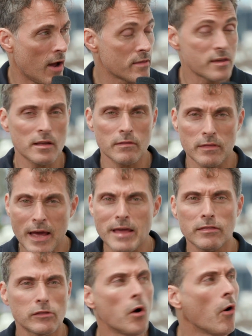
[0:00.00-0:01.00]
I think
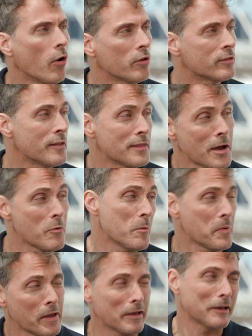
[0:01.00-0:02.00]
they thought that they were
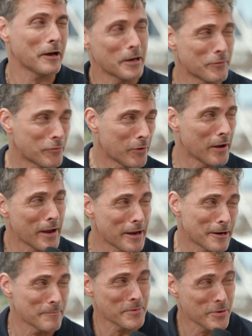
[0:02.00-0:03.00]
being kind of wry
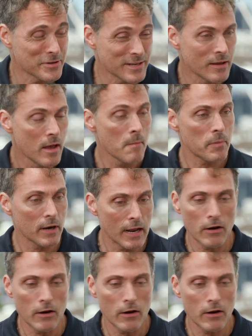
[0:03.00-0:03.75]
and amusing, but